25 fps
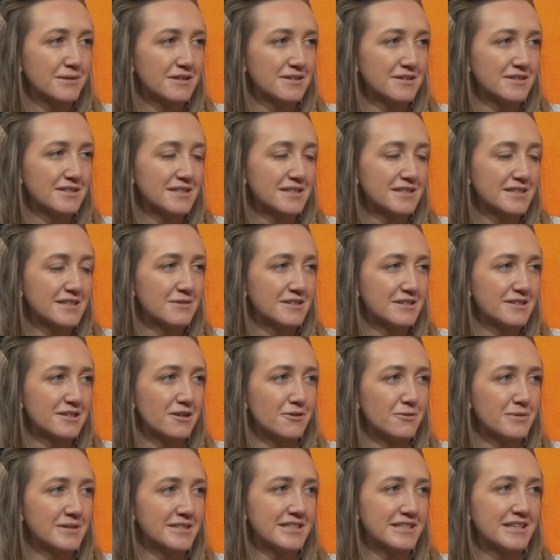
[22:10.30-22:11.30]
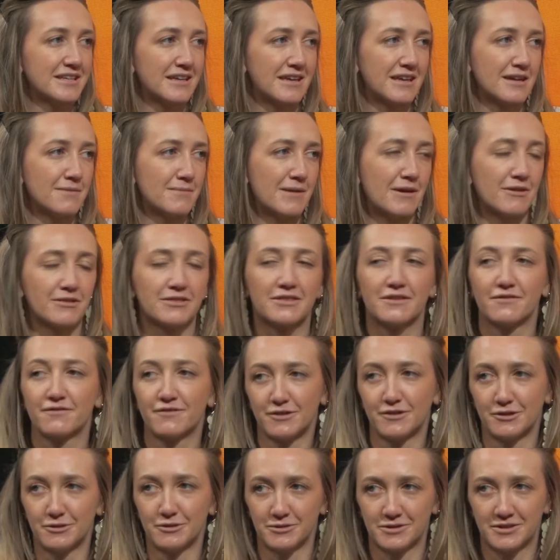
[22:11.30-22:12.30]
because Simran is always thinking about the
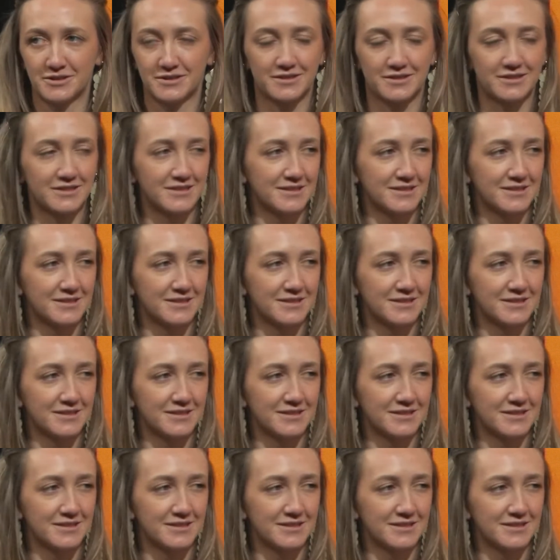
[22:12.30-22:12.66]
flus.